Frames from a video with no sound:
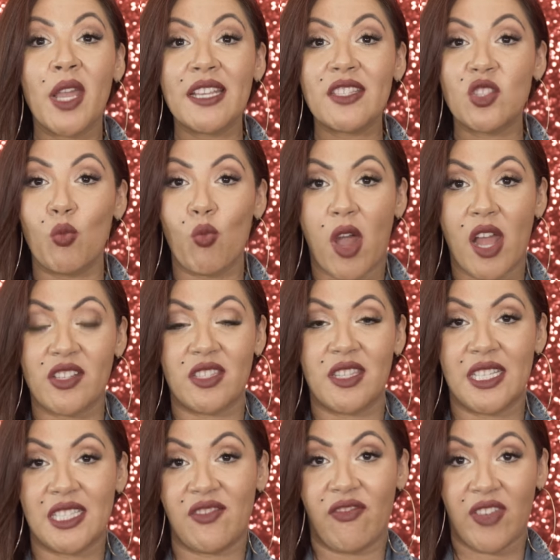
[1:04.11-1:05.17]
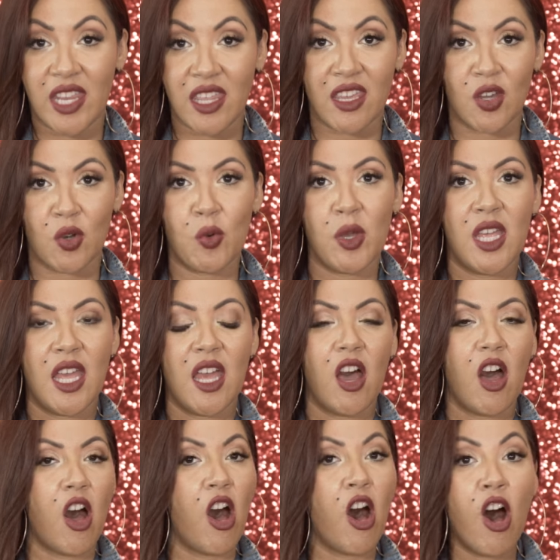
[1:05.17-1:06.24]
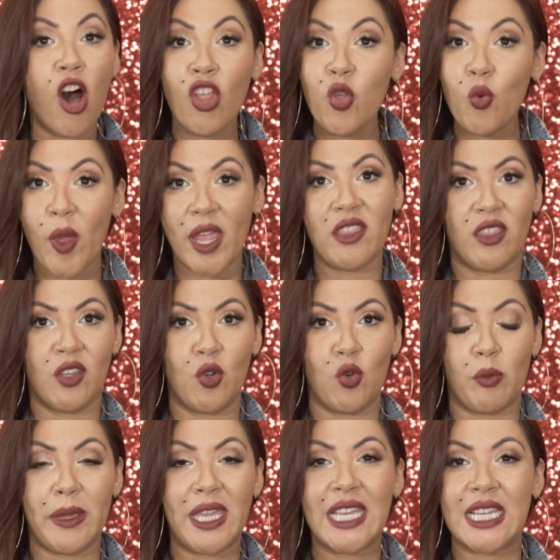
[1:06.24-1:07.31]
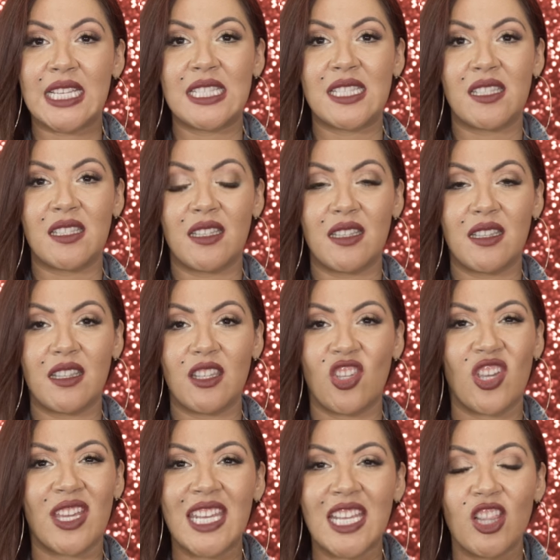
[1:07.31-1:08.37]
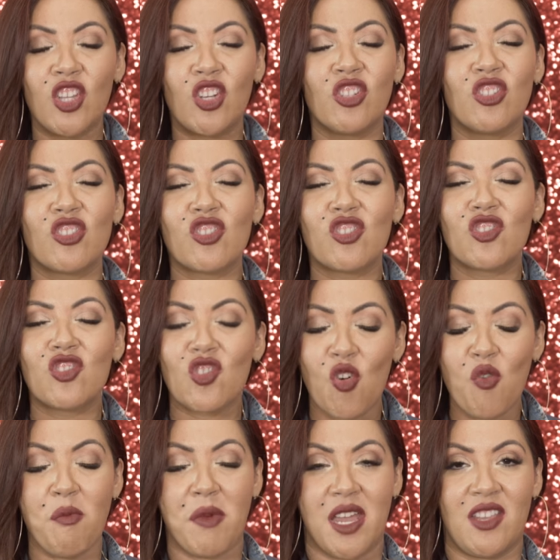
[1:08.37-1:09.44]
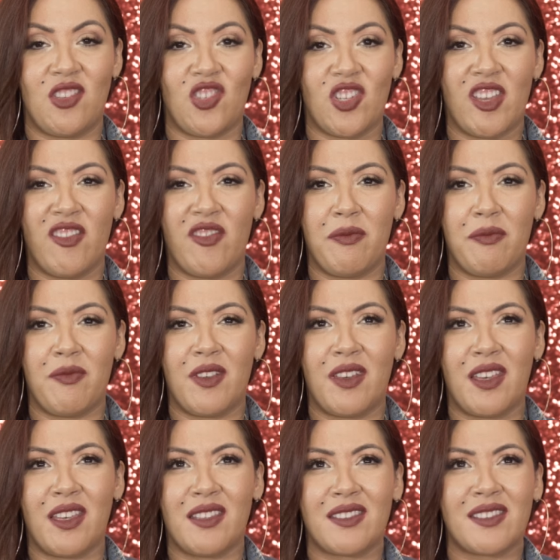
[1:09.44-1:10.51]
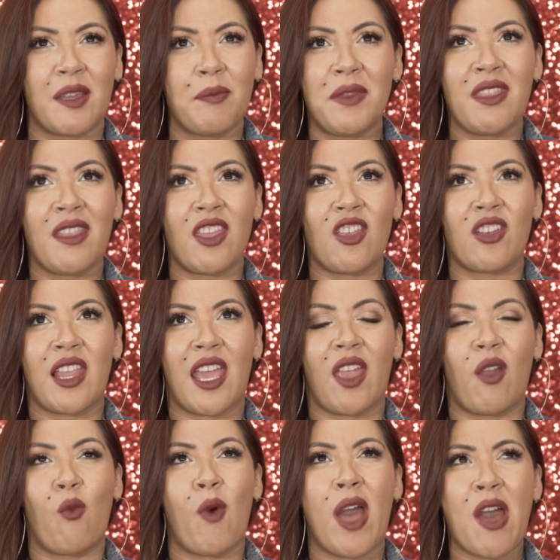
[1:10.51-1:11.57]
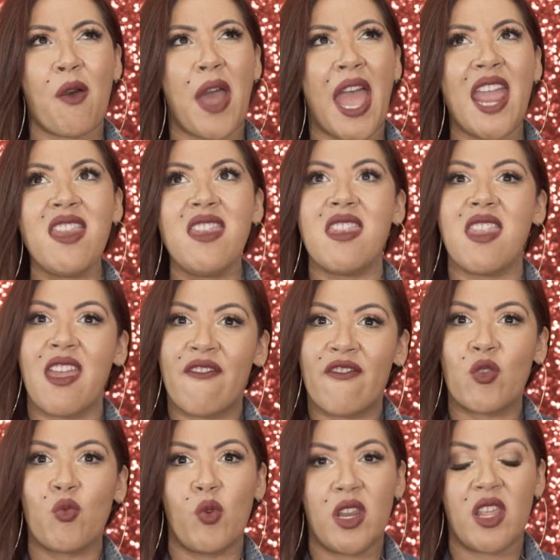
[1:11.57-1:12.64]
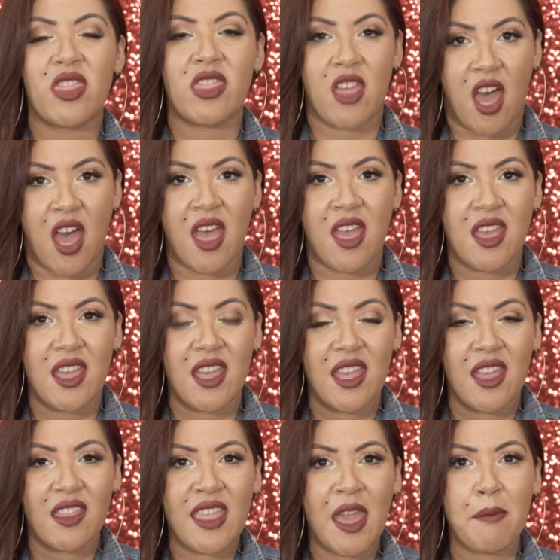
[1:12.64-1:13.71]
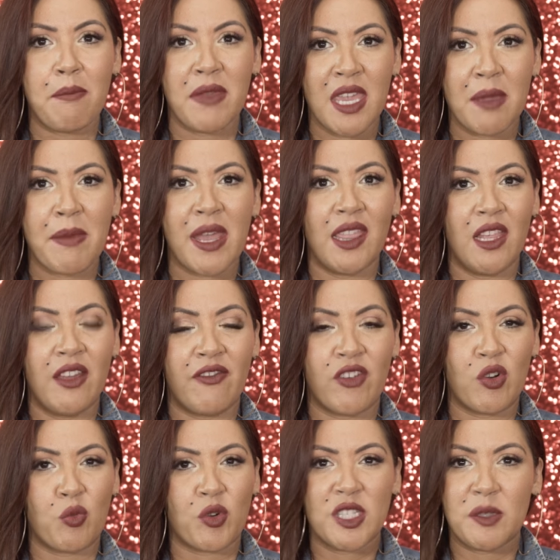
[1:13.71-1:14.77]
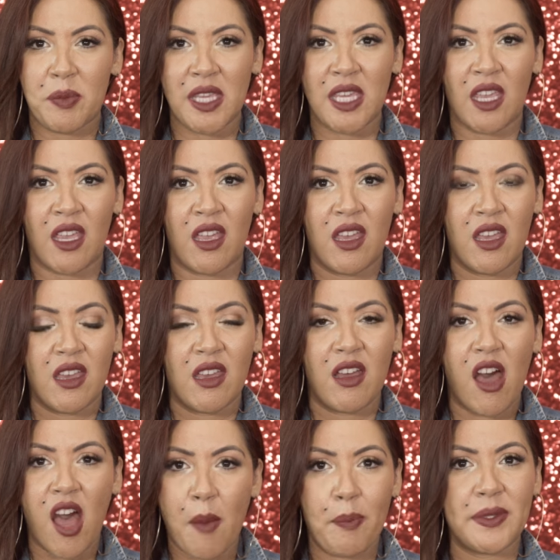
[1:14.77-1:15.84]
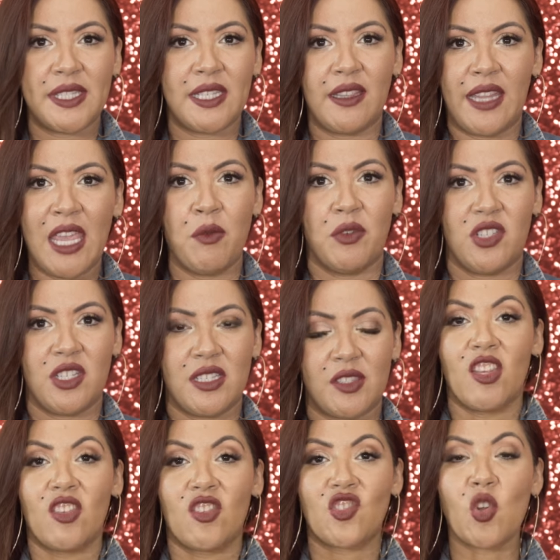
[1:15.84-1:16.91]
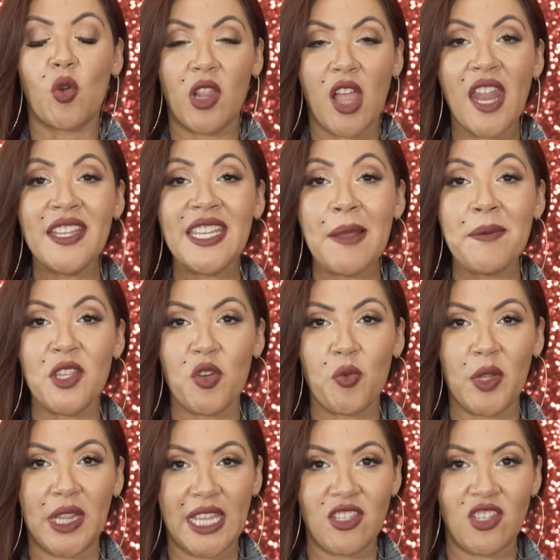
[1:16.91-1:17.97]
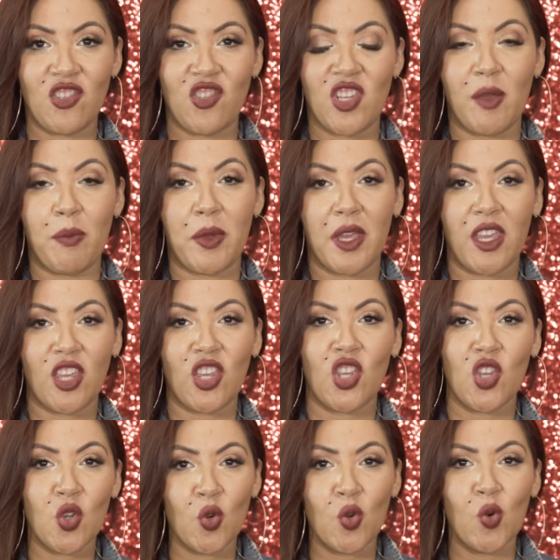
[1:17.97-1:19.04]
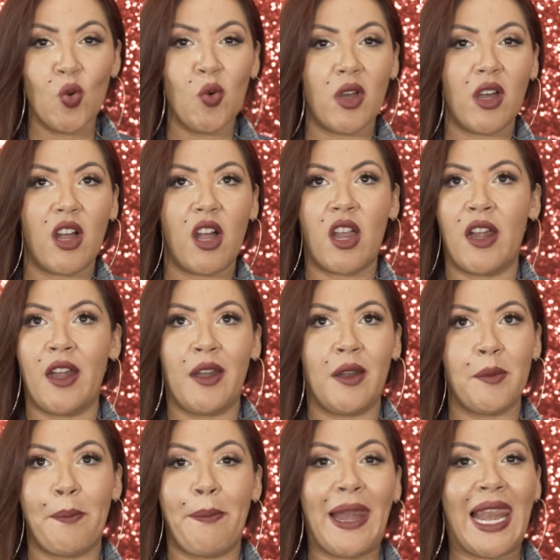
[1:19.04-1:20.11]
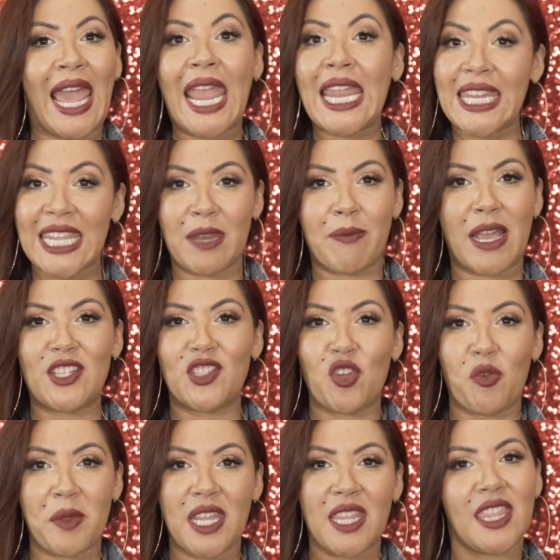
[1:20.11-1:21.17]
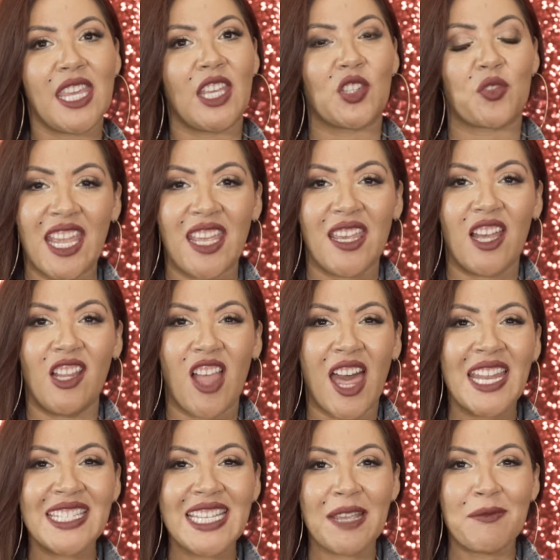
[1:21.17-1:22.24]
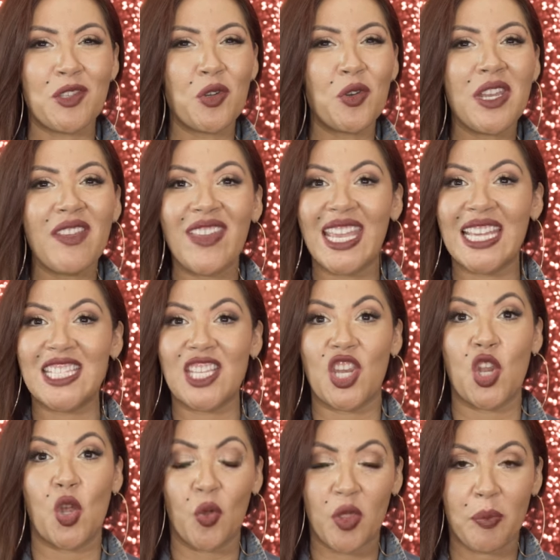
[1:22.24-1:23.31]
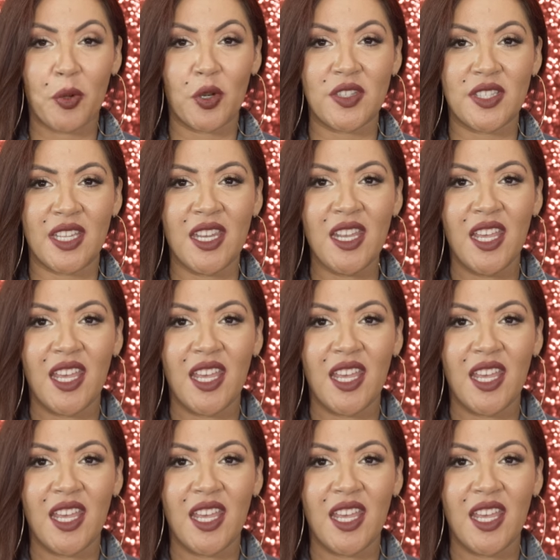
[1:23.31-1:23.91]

you guys to watch this video all the way through because you're gonna learn so much of something that you're like, wow, I never would have thought that me and my lover were speaking opposite languages. So, a lot of times in a relationship, you are blinded by so many things. A lot of times, you don't even get to know the person